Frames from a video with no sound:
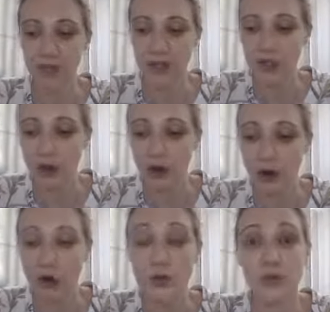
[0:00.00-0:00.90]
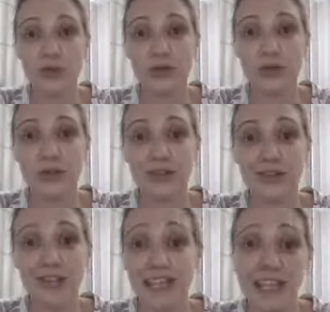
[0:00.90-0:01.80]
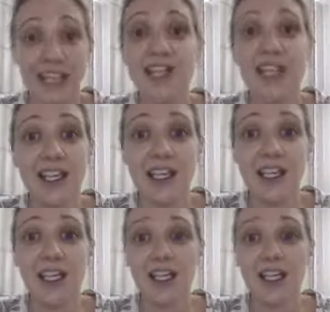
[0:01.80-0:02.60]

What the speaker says: the whole thing